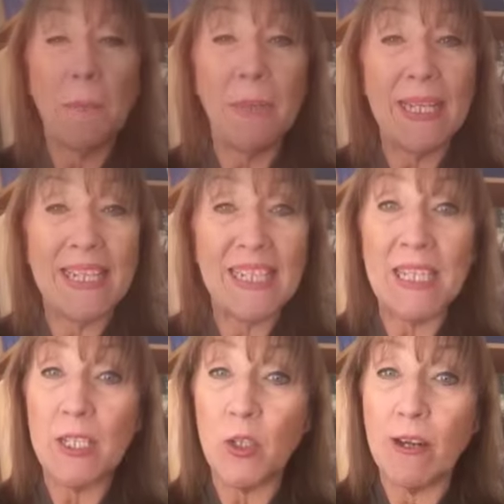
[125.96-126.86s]
I'm
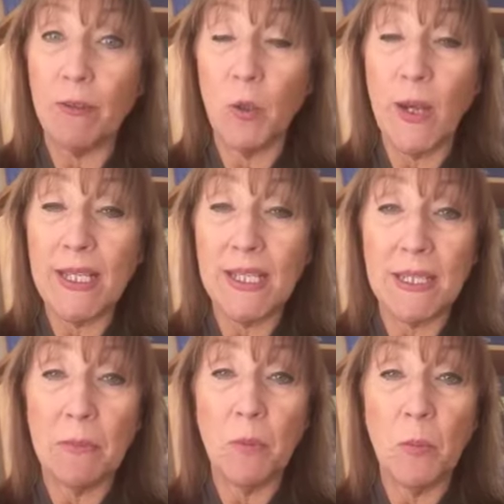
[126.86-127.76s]
Belinda at
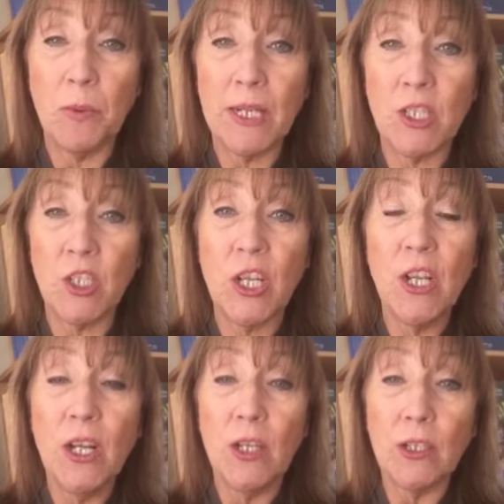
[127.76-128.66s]
TravelQuest in Woodbridge.
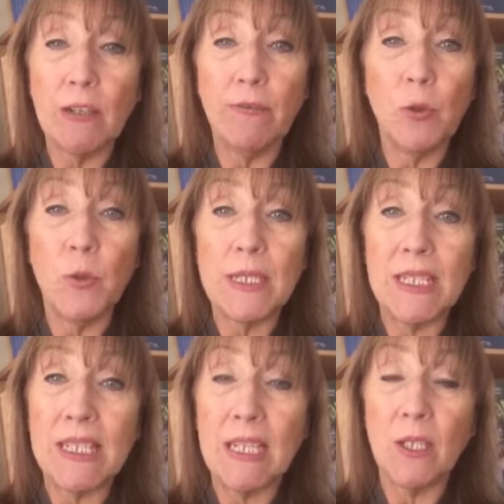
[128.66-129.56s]
Looking forward
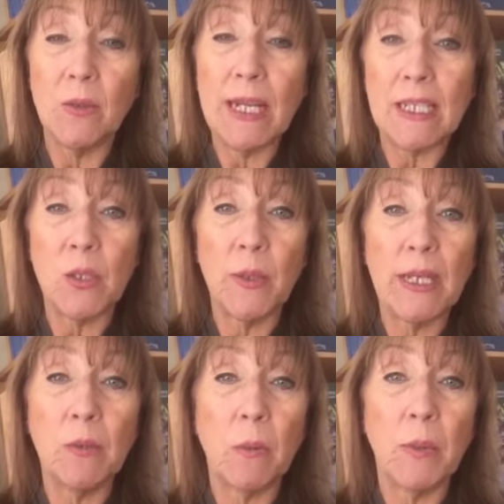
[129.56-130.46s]
to seeing you next
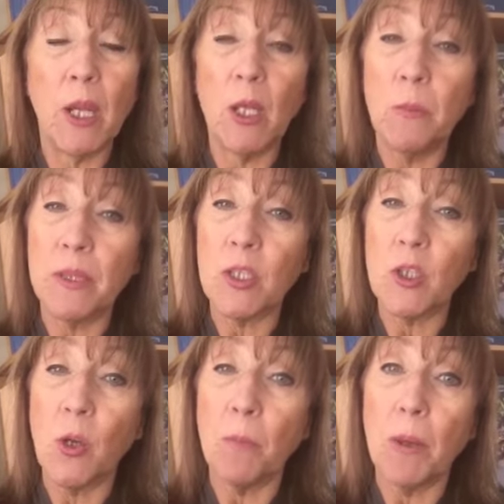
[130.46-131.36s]
week when we open the
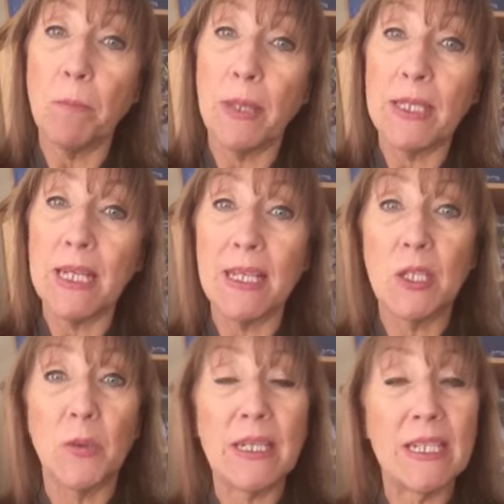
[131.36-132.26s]
shop on Monday
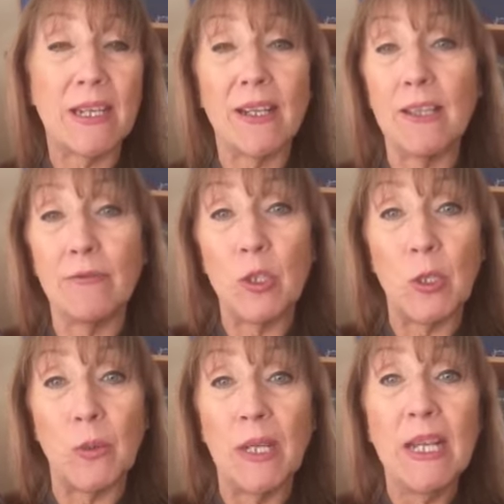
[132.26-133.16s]
the 29th of
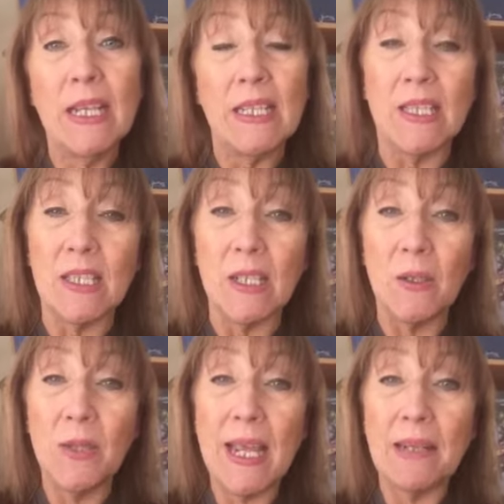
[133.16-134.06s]
June. See
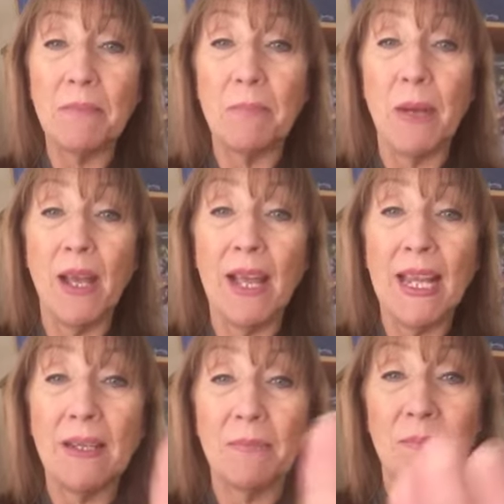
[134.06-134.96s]
you then, bye.